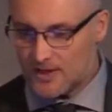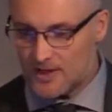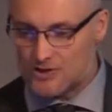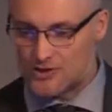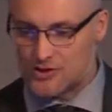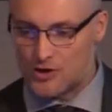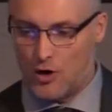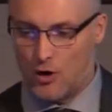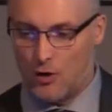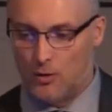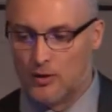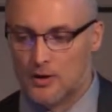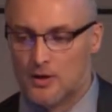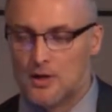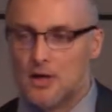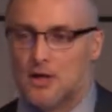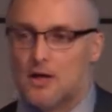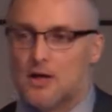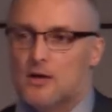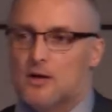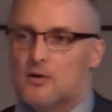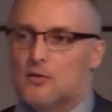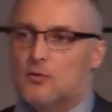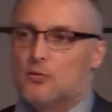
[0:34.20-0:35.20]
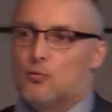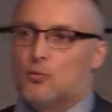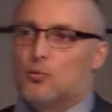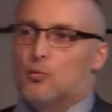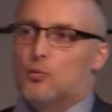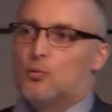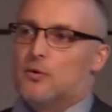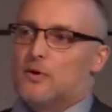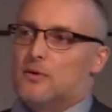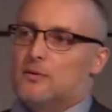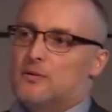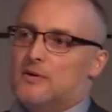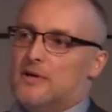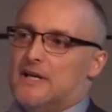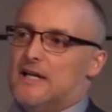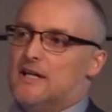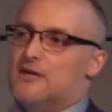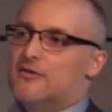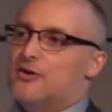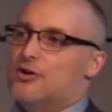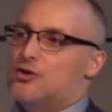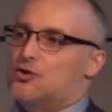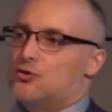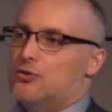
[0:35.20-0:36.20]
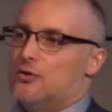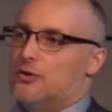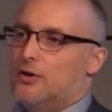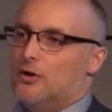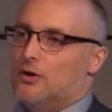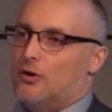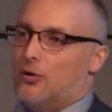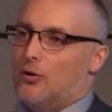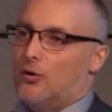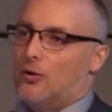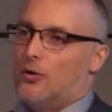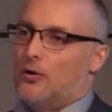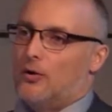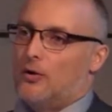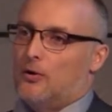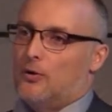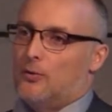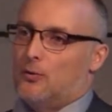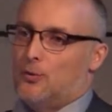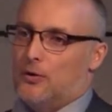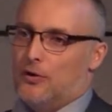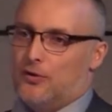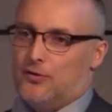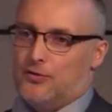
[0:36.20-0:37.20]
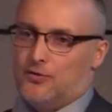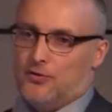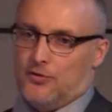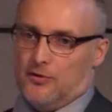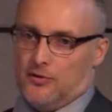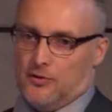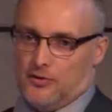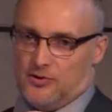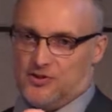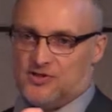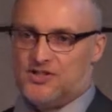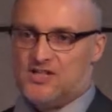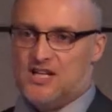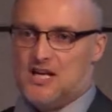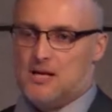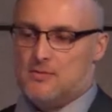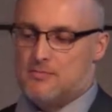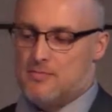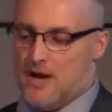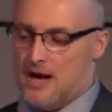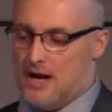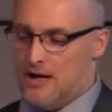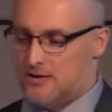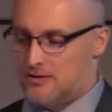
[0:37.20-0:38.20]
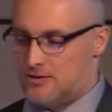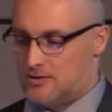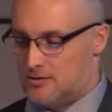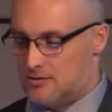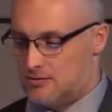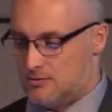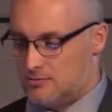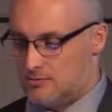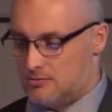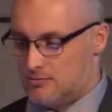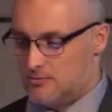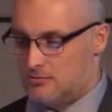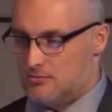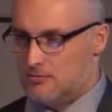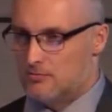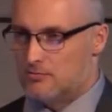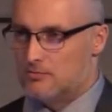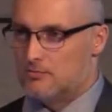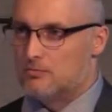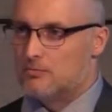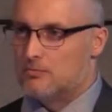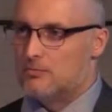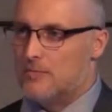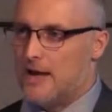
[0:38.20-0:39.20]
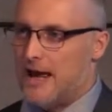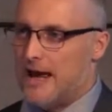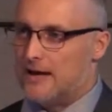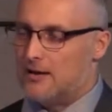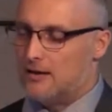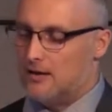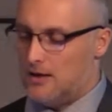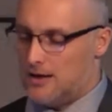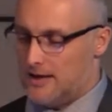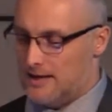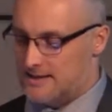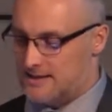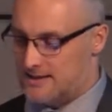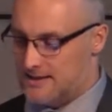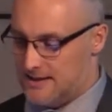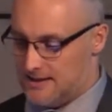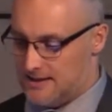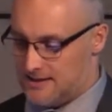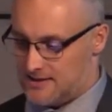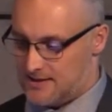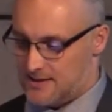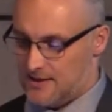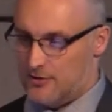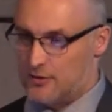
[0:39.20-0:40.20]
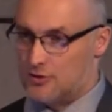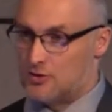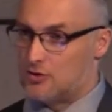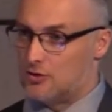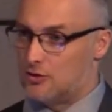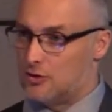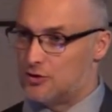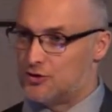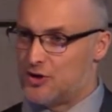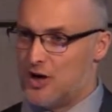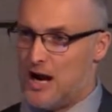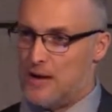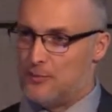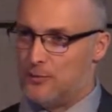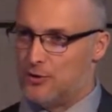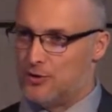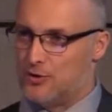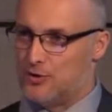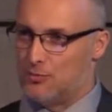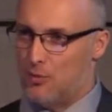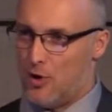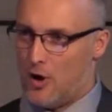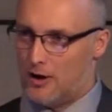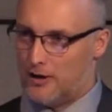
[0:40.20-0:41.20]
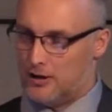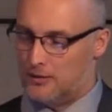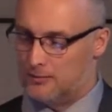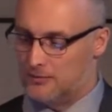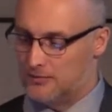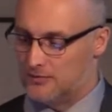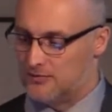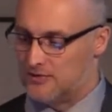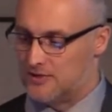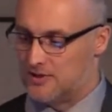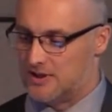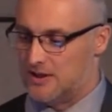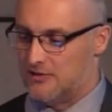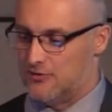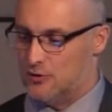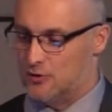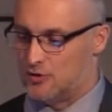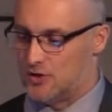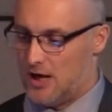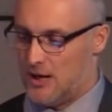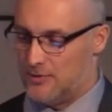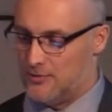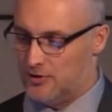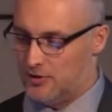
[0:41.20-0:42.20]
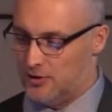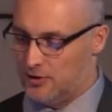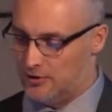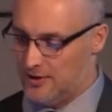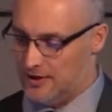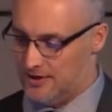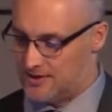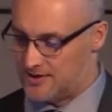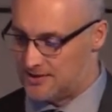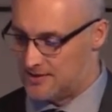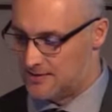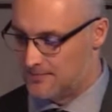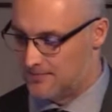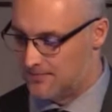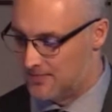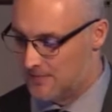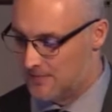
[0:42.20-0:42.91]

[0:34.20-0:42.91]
So individually or with your seatmate, analyze these. And there's a little timer at the bottom to give you time to do this.